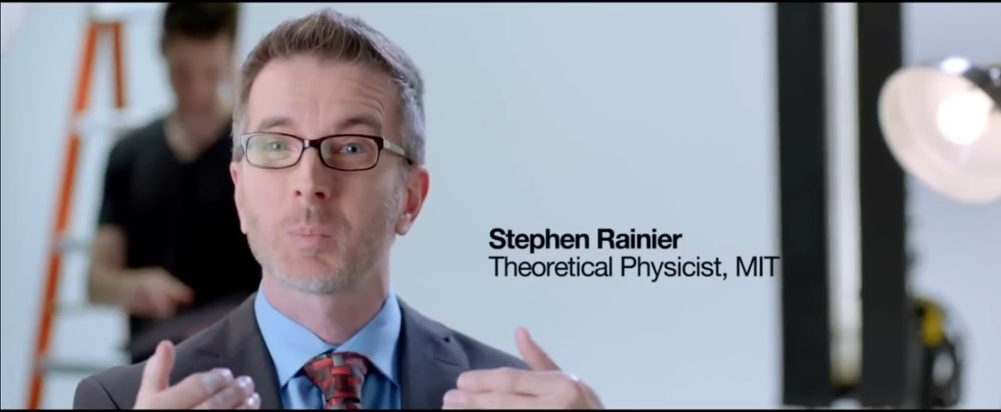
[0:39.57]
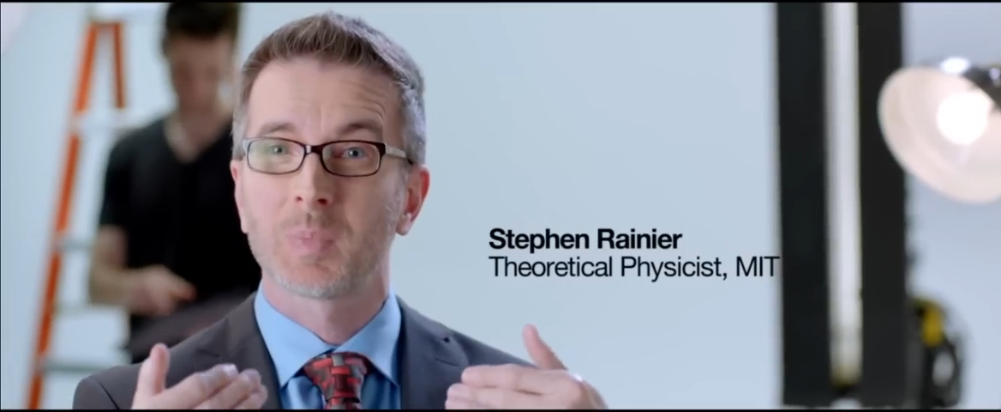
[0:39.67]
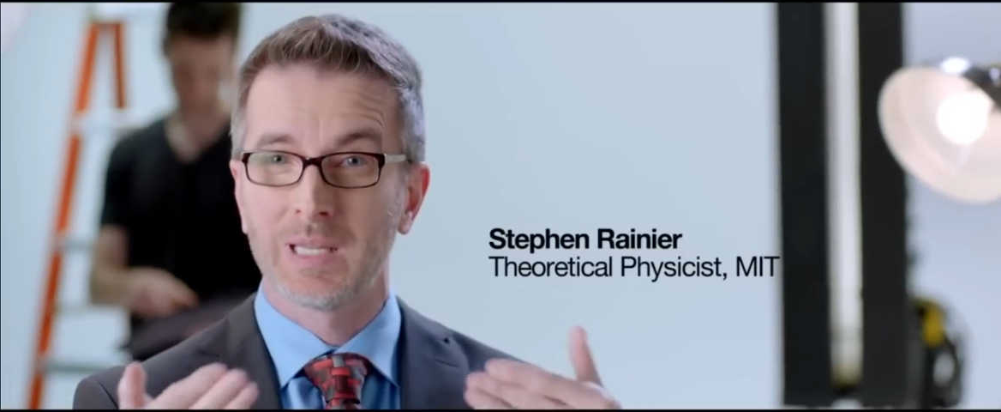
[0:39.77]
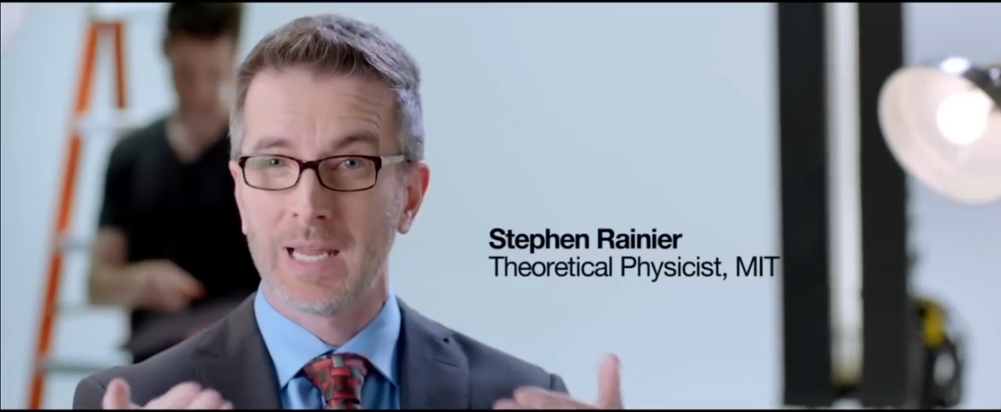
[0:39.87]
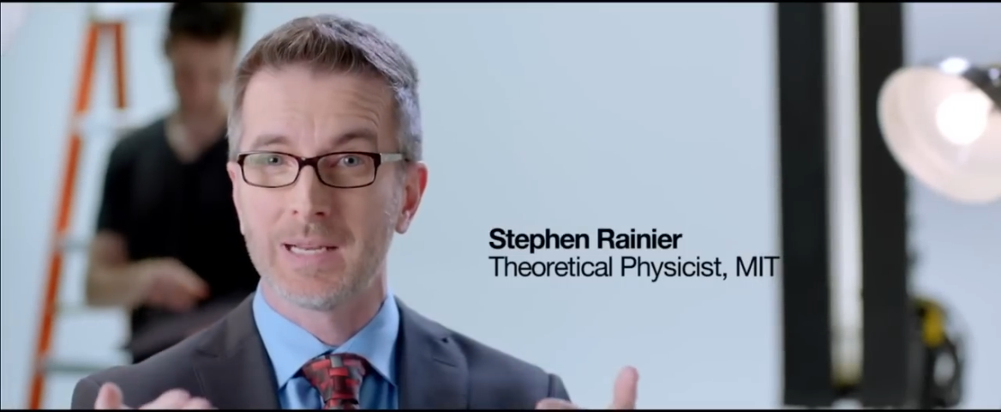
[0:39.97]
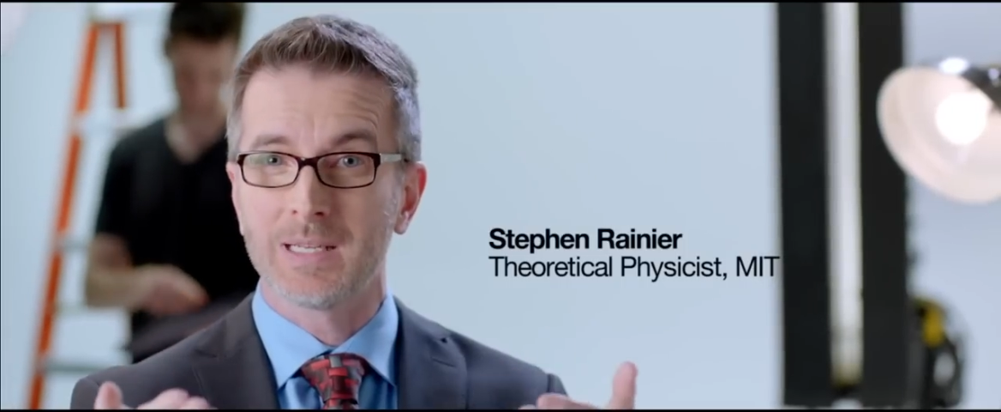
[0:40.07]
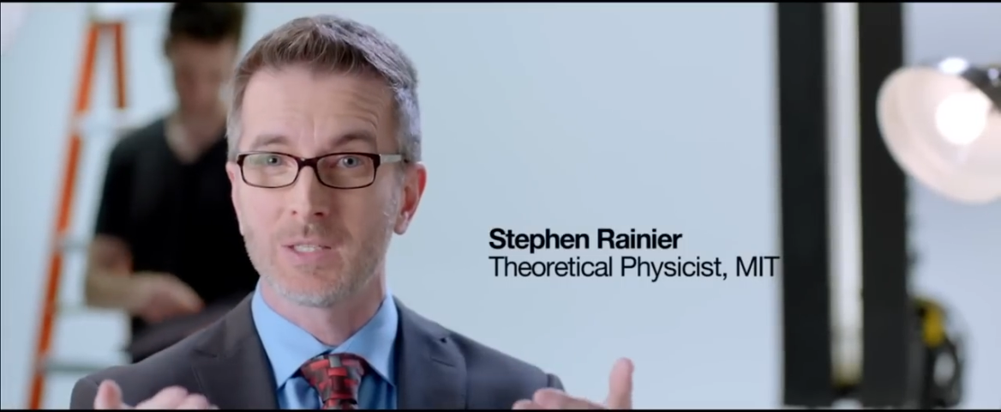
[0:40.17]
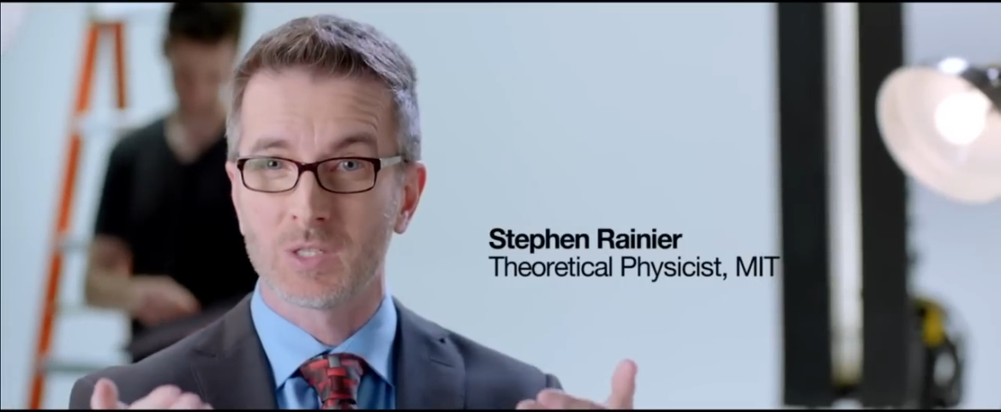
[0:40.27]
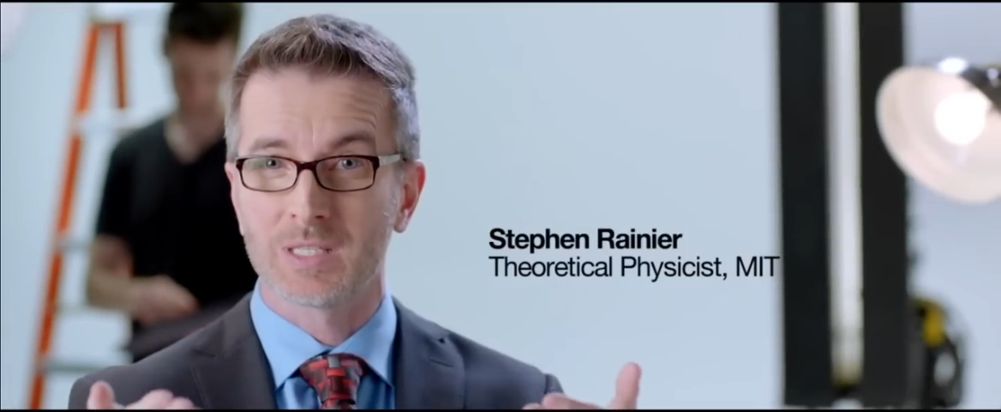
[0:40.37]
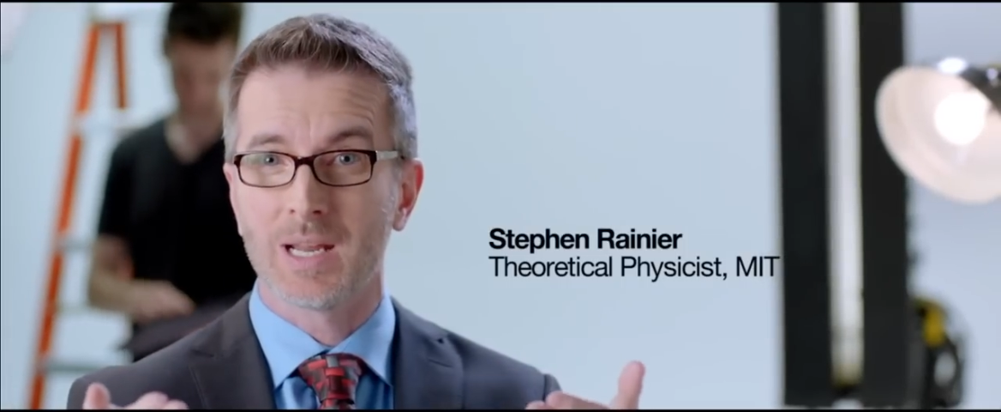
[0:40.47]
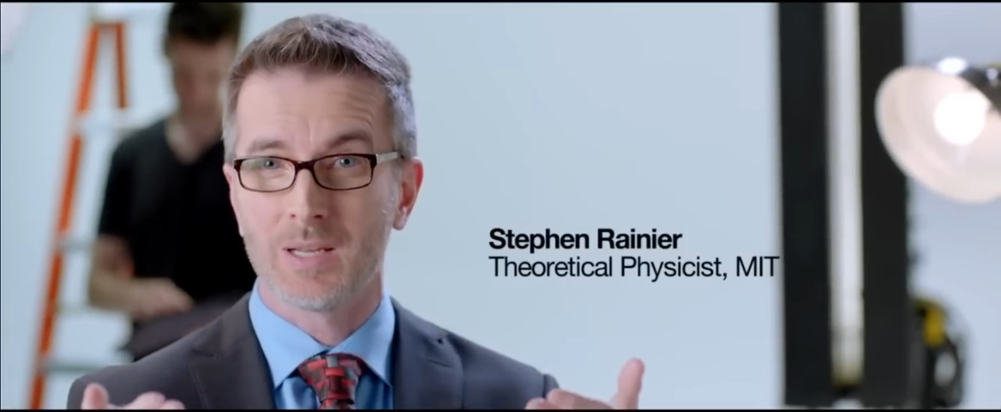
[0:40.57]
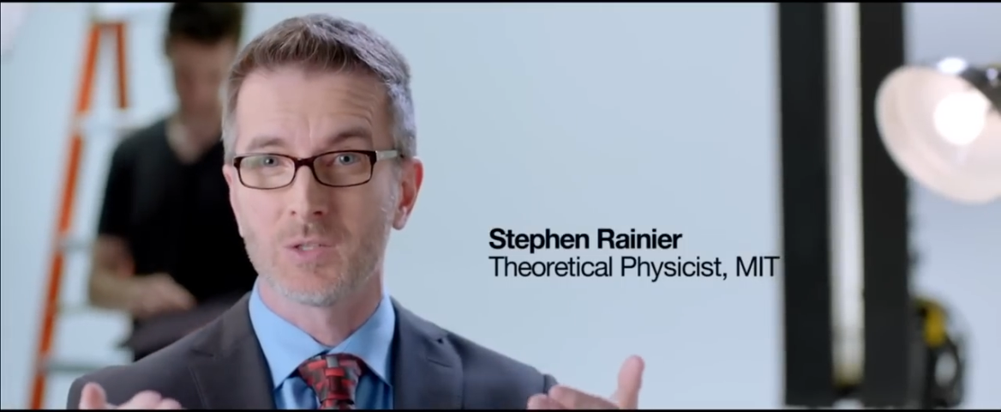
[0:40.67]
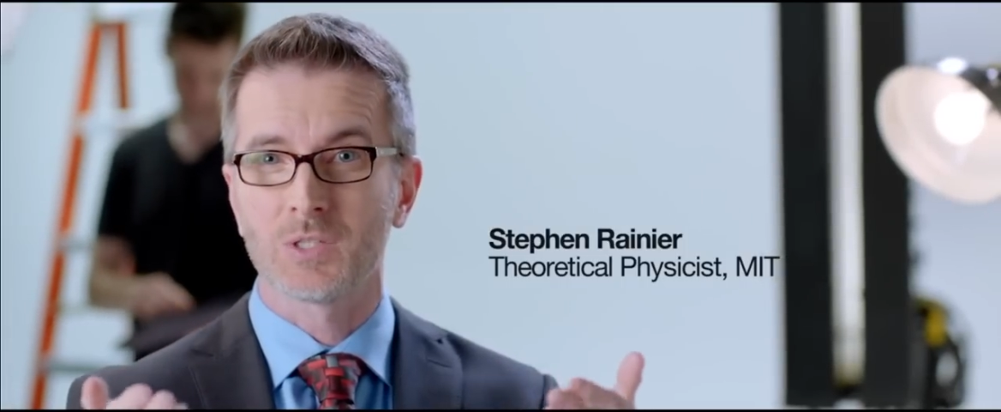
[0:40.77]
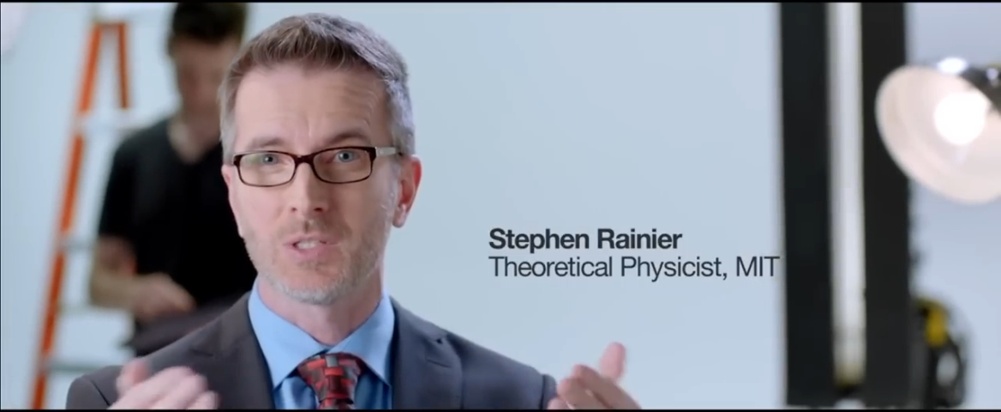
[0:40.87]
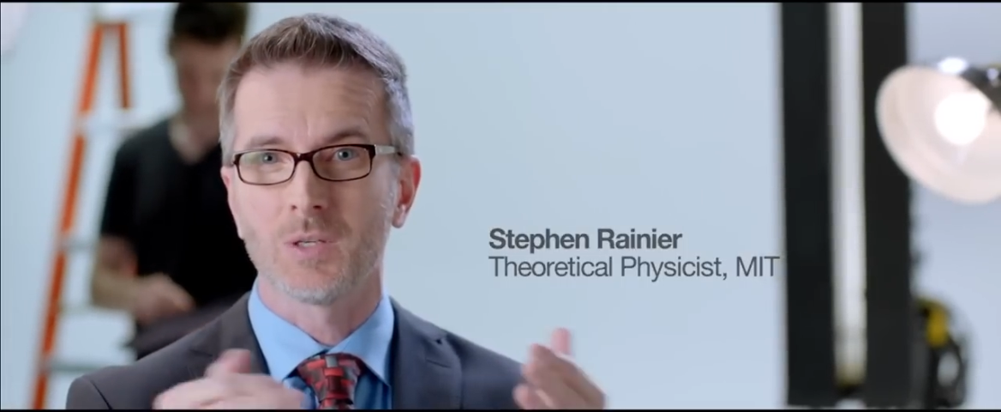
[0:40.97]
planet to
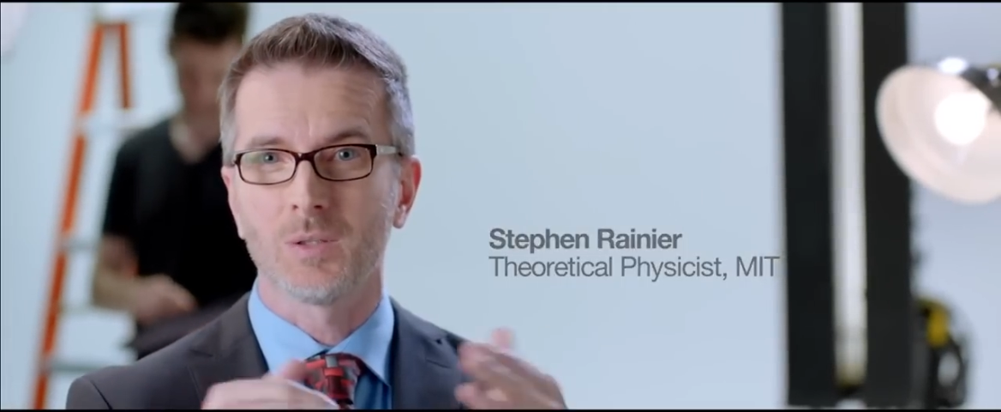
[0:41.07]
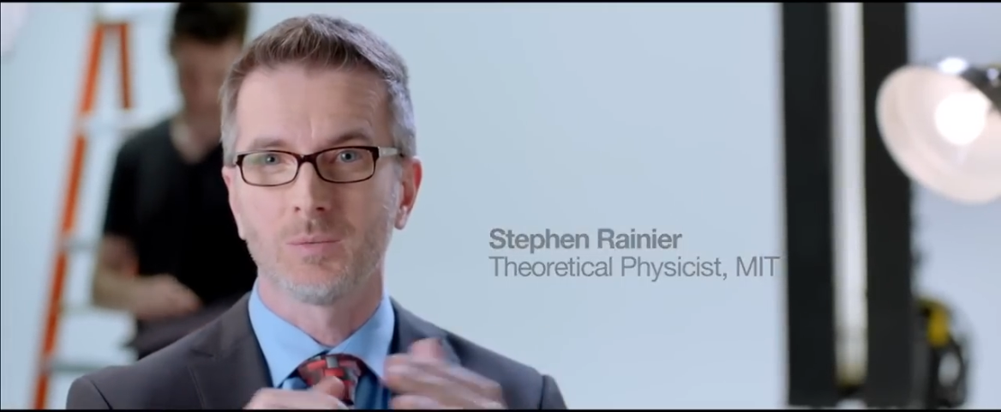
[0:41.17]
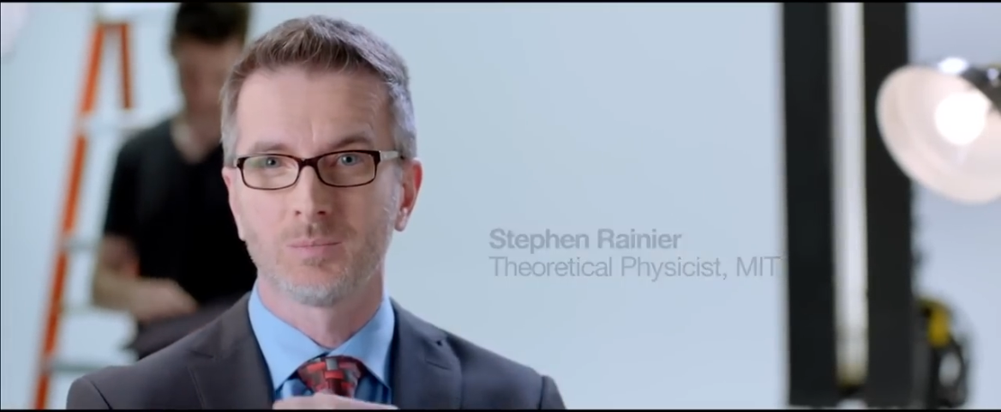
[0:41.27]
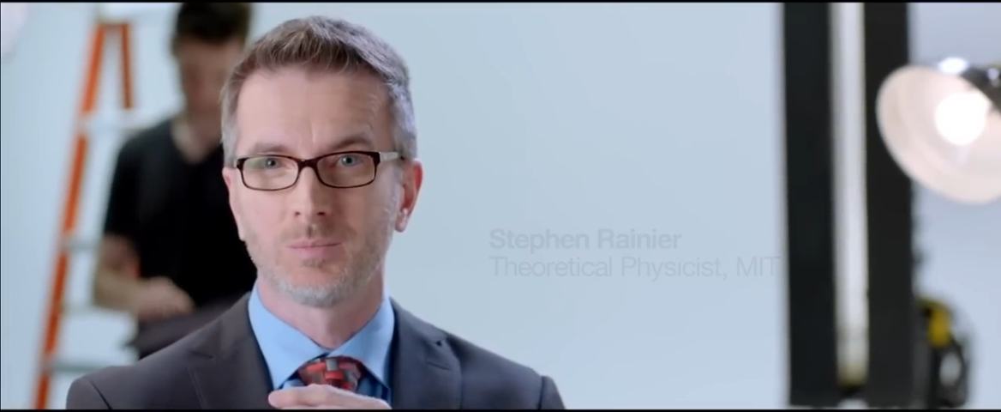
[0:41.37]
stand still.